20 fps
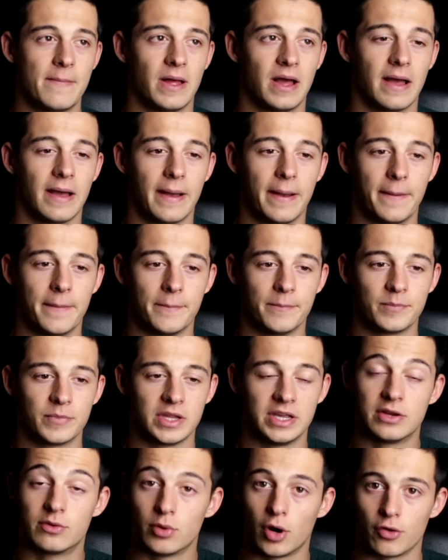um,
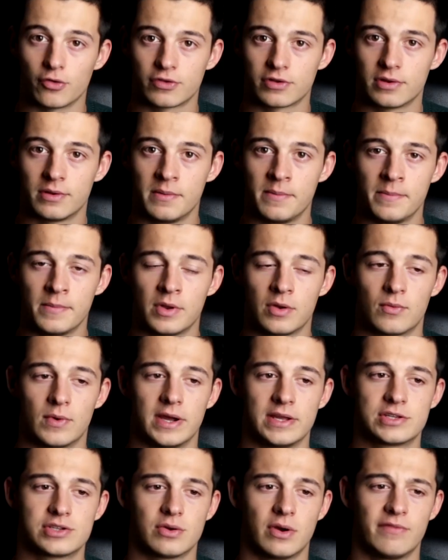he grows,
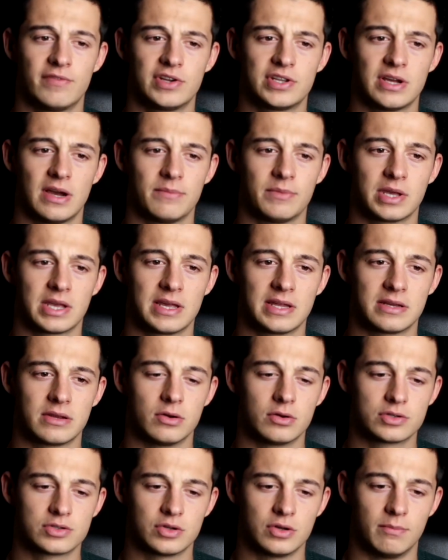right? So every time the kid
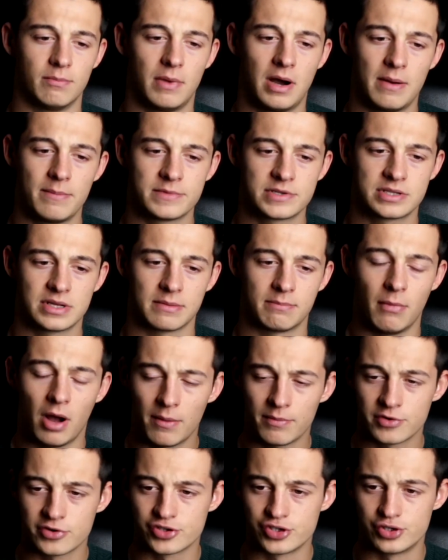goes to the mom, it's like,
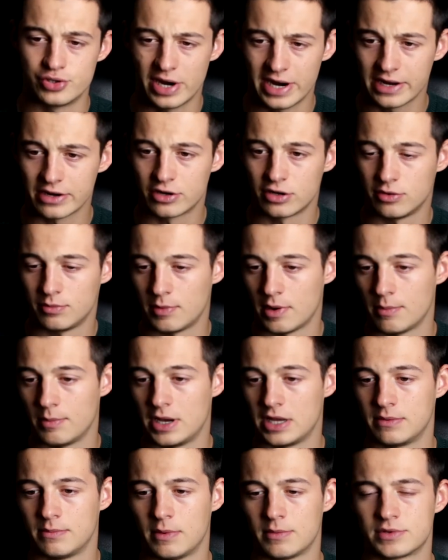"Mom, there's a dragon under my
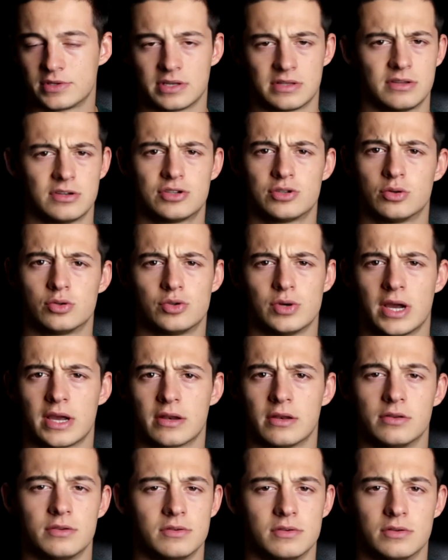bed." The mom's like, "There's no
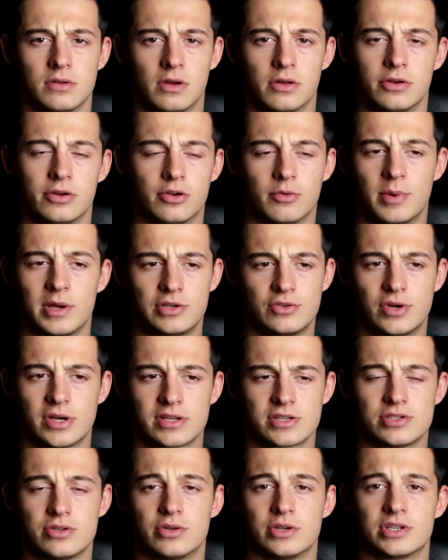dragon under your bed.
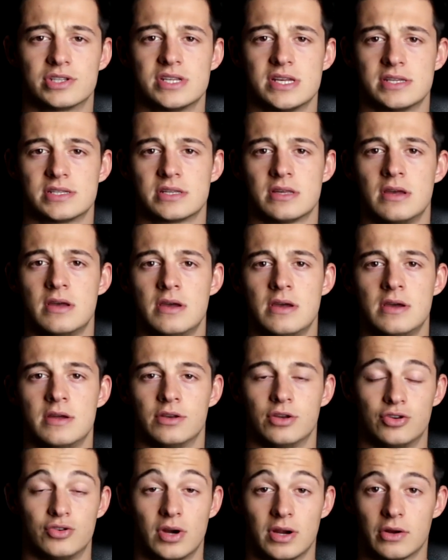Dragons don't exist."
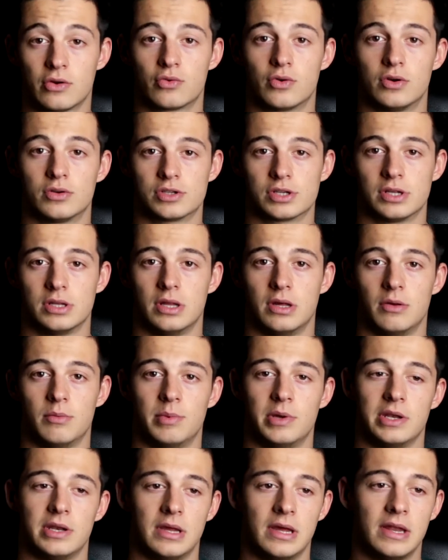The dragon grows a little
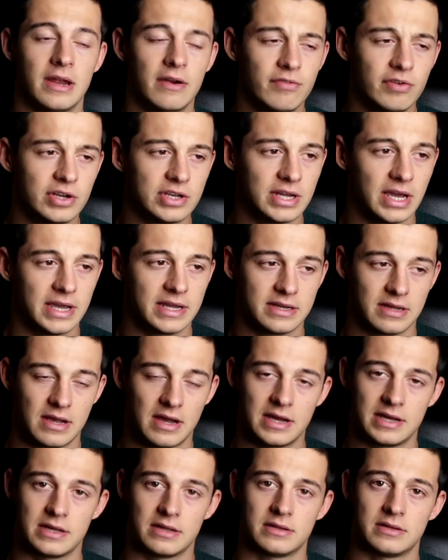bit. And every day the
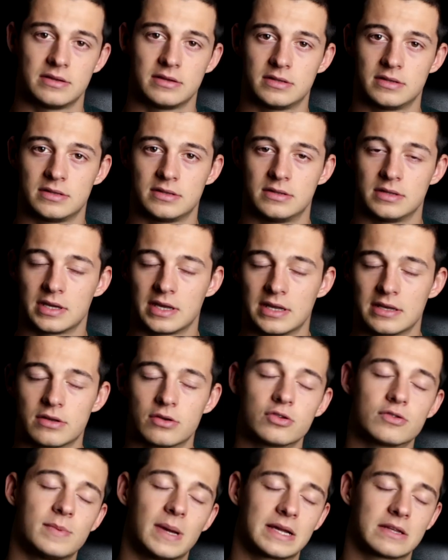guy, the, the kid
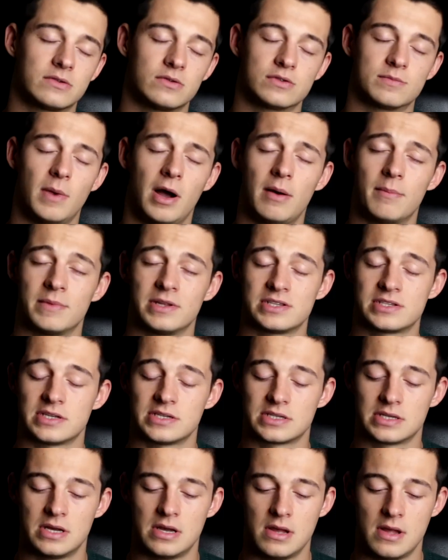goes back to his mom and
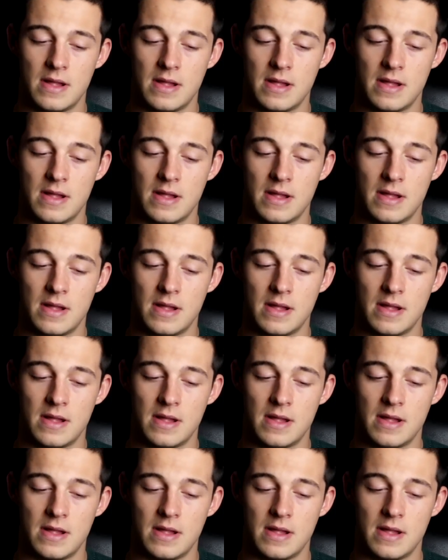says,